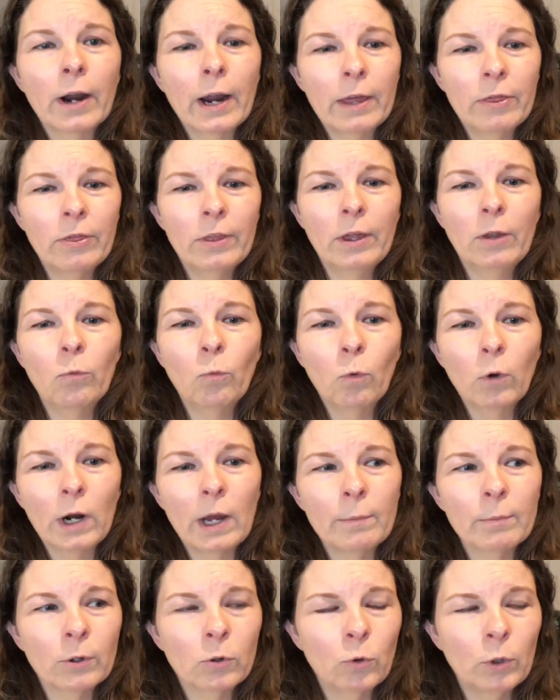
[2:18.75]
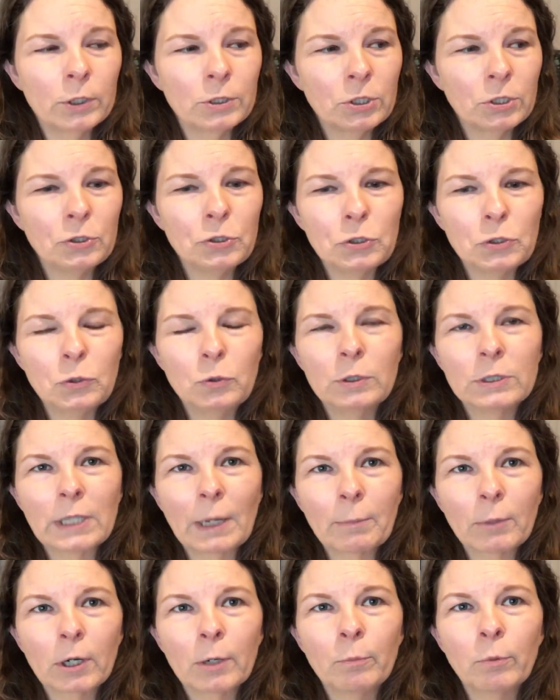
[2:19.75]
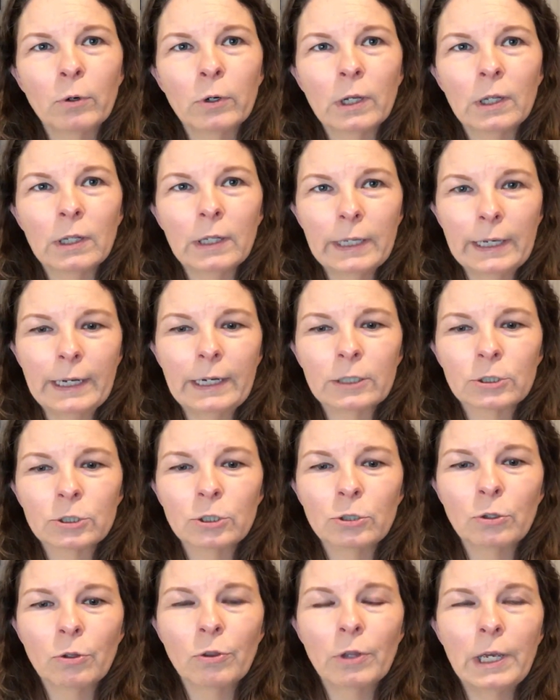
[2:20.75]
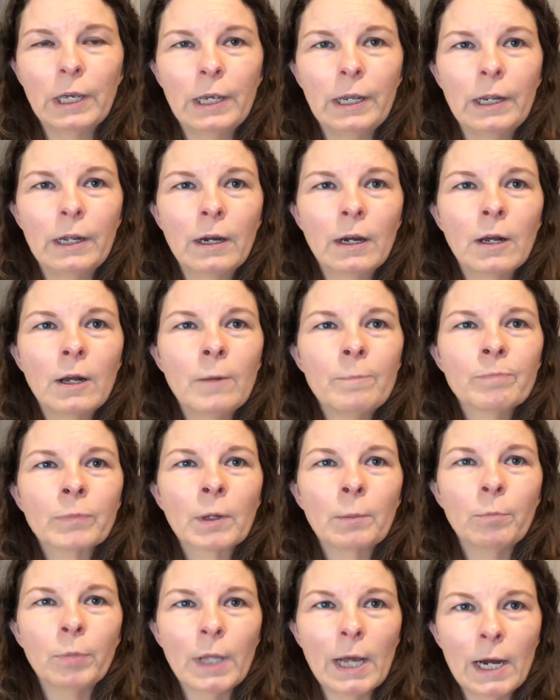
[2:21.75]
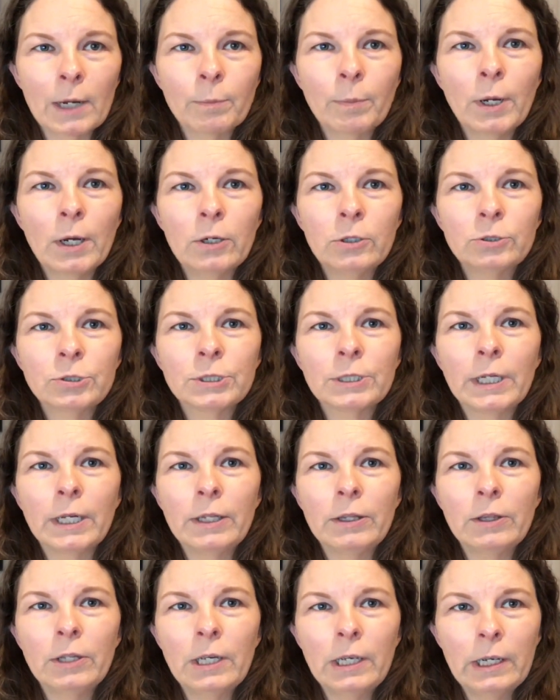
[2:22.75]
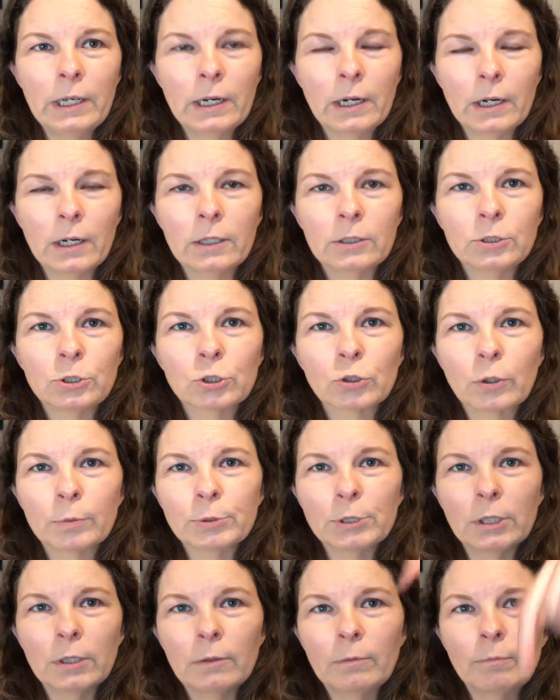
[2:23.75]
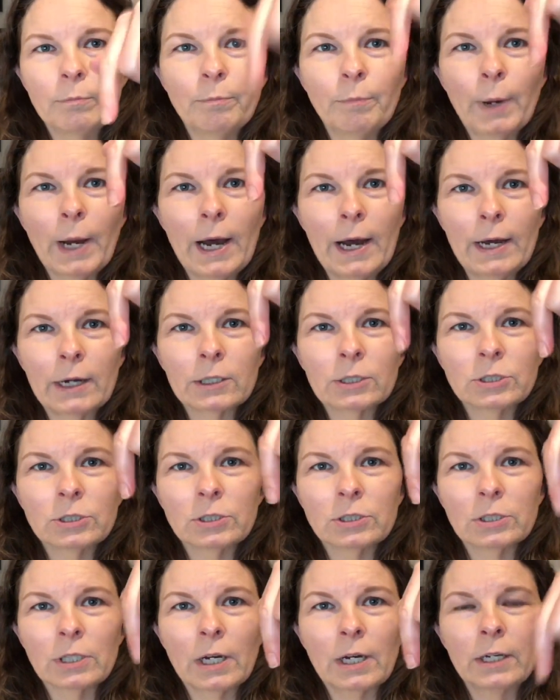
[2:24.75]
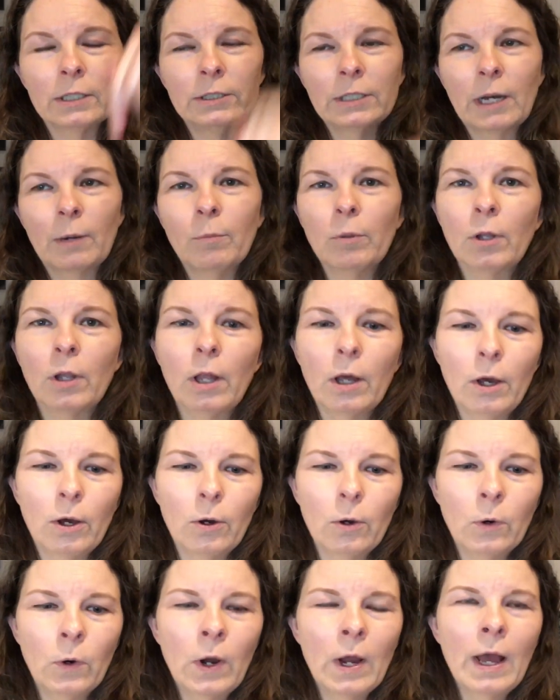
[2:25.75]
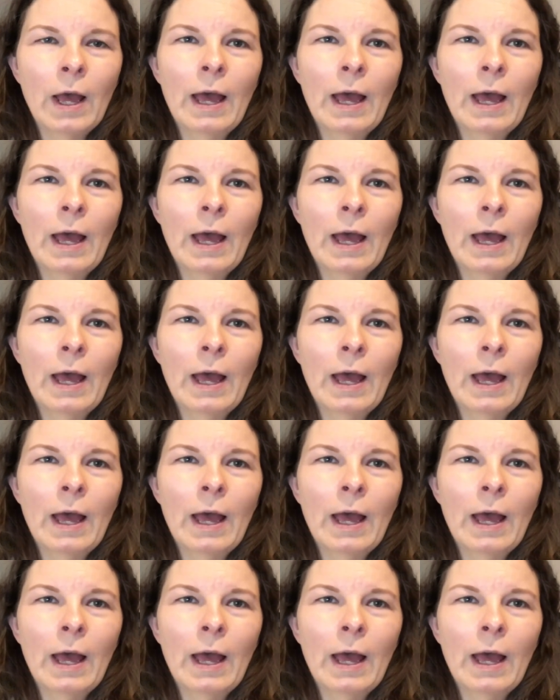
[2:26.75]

And then what I'm going to do is I'm going to put a link to the blog post in the uh, description box uh, down below.